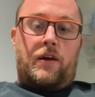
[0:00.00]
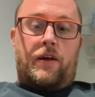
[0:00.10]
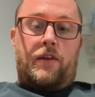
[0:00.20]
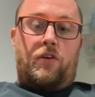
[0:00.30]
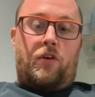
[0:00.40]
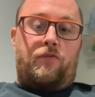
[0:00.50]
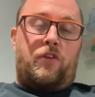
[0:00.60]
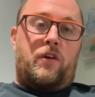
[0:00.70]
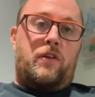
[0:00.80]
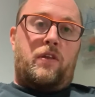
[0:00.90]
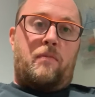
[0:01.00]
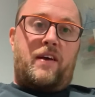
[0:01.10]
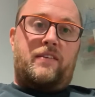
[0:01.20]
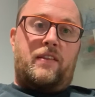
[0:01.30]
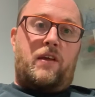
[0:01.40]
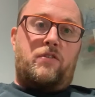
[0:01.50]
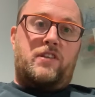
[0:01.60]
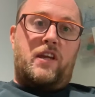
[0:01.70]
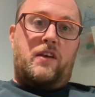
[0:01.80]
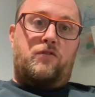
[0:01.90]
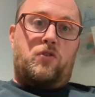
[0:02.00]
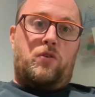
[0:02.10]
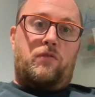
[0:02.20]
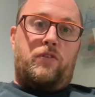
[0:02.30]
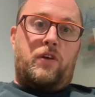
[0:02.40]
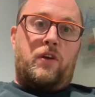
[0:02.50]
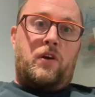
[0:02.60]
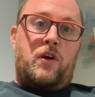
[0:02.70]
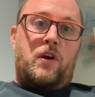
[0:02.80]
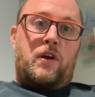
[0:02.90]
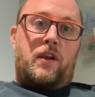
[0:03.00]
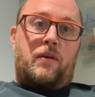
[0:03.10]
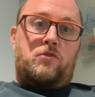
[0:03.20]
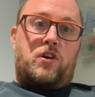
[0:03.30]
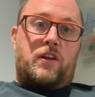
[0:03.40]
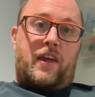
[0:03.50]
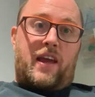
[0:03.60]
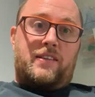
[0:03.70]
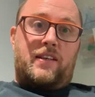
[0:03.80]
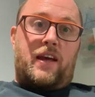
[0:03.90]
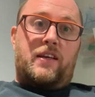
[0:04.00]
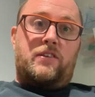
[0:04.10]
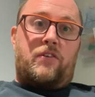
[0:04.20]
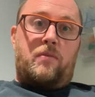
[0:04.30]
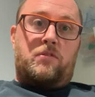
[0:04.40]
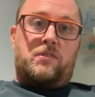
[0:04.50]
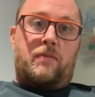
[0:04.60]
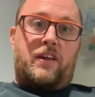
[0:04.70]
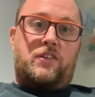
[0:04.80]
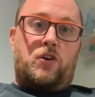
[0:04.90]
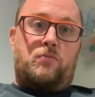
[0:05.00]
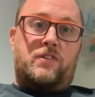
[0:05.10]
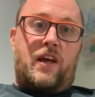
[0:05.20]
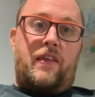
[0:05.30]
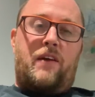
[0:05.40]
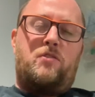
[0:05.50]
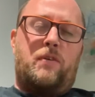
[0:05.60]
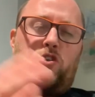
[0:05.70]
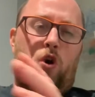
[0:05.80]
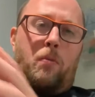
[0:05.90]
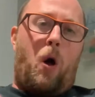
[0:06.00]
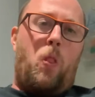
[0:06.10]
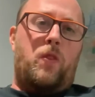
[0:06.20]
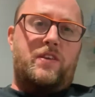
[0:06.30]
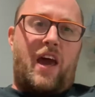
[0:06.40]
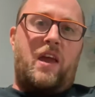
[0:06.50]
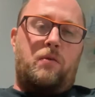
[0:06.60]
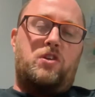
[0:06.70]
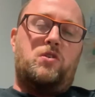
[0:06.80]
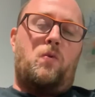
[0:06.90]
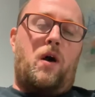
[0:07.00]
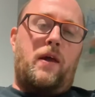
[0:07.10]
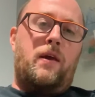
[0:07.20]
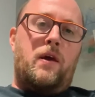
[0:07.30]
None of the messing they received, all of the Lemtrada yesterday, so they're able to mix it up today. They have to mix it up on the day, which is why